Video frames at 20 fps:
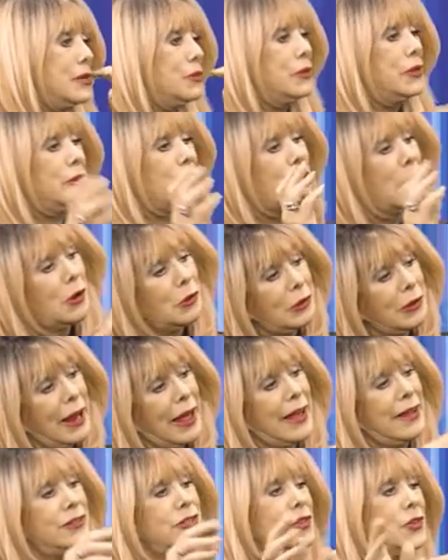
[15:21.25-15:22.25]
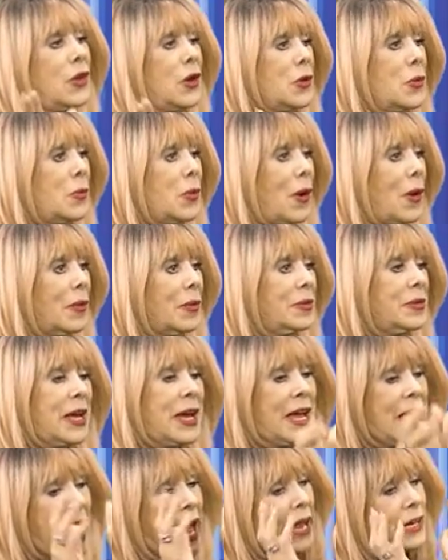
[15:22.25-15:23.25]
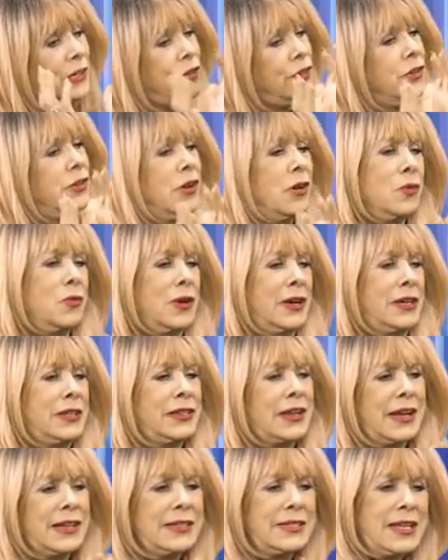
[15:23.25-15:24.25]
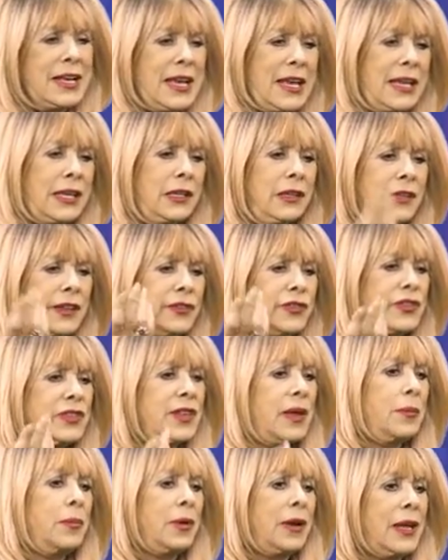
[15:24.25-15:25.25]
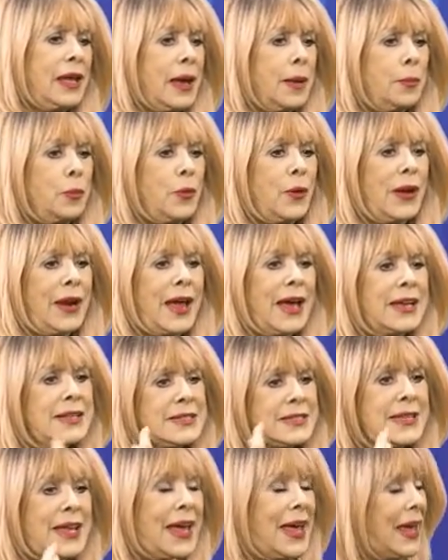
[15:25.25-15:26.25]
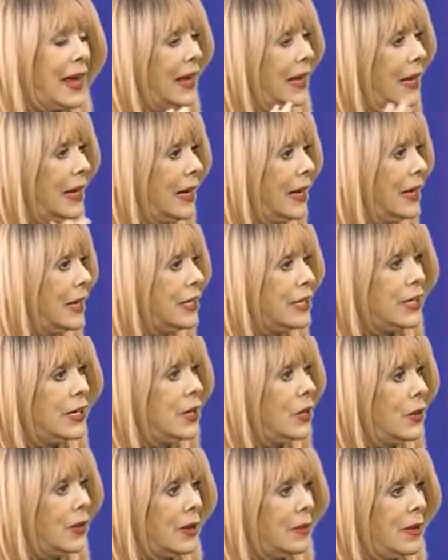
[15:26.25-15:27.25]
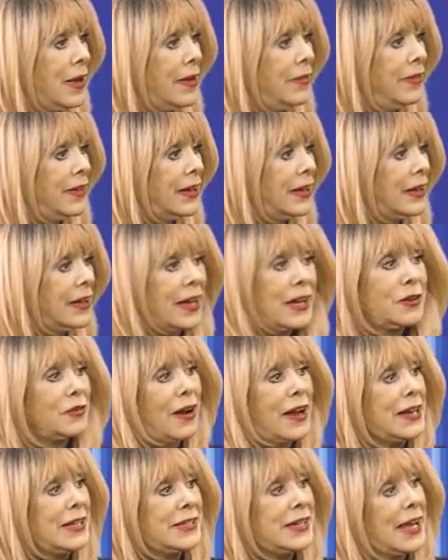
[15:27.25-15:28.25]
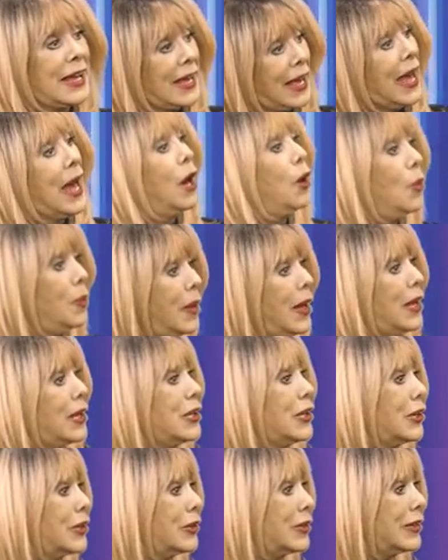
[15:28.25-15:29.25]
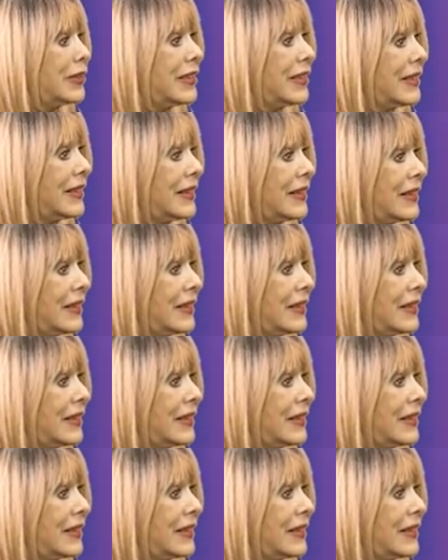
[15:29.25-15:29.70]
busy with their own lives and their own problems. And do you know what it does? It lifts somebody up when I say, you know, I'm having a great day. How about you?